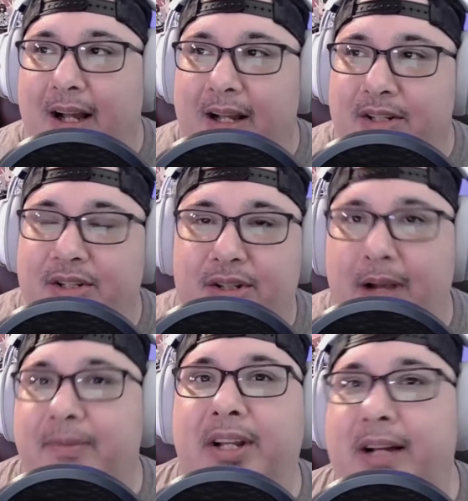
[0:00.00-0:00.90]

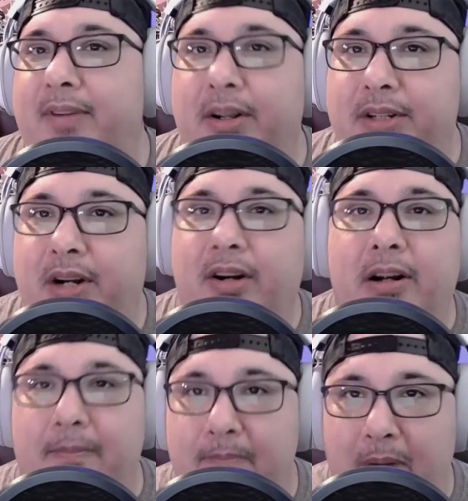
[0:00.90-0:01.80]
something of an
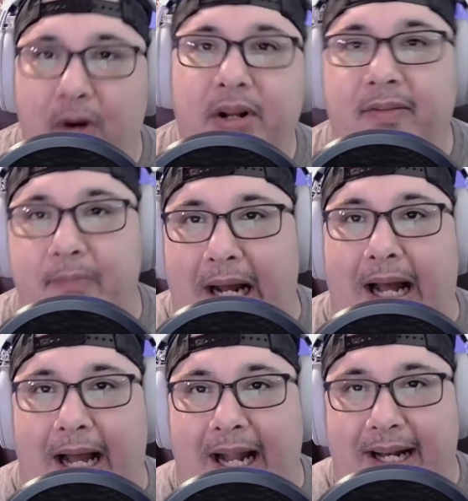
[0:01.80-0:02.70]
ulterior motive
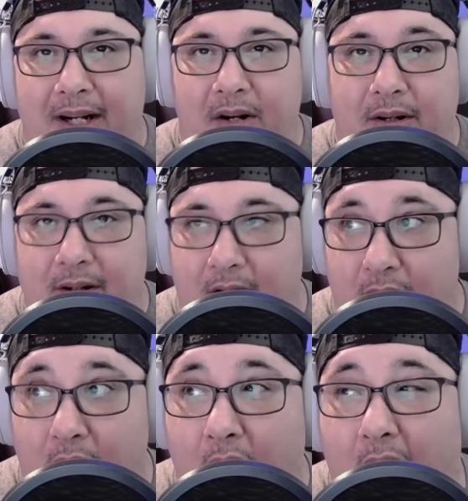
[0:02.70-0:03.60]
behind her
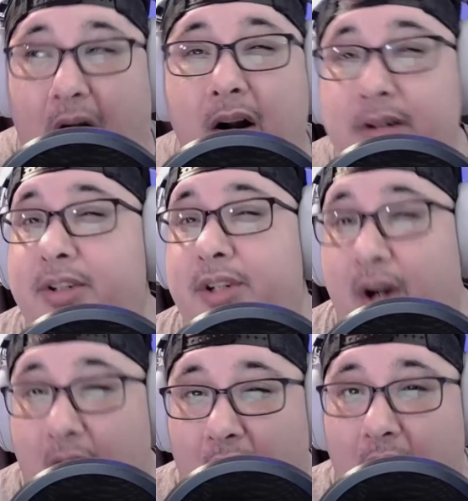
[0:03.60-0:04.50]

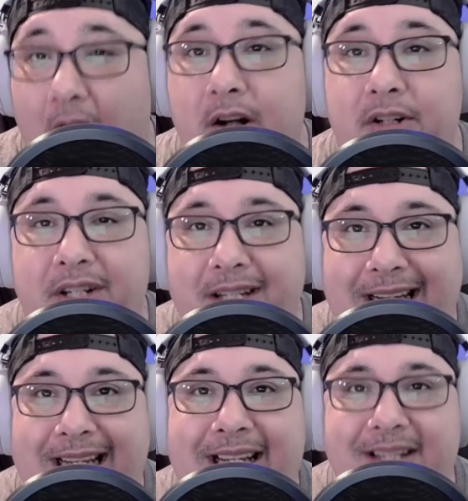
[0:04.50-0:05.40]
harsh
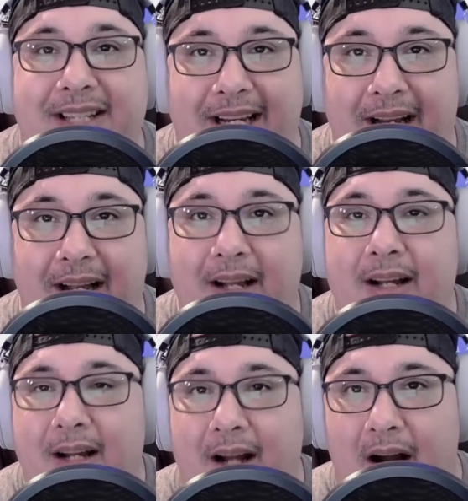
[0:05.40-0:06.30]
teasing
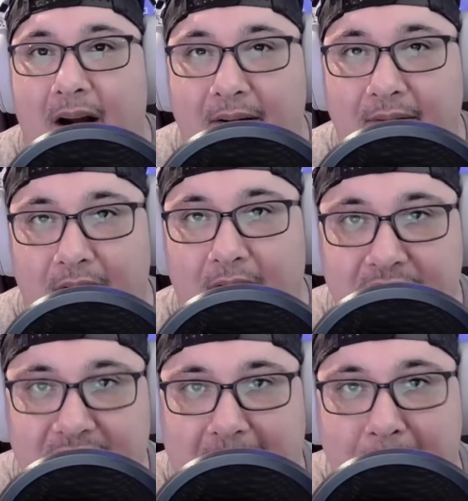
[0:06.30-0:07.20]
of her
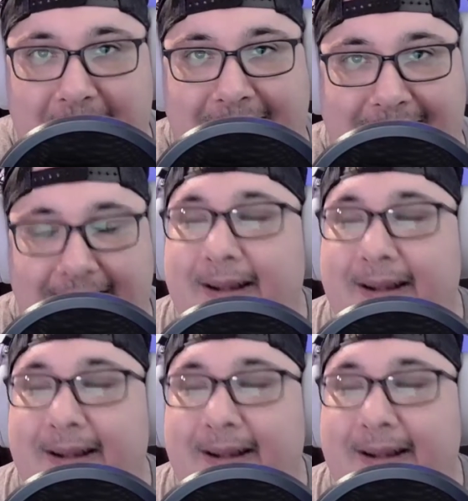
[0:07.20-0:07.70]
senpai.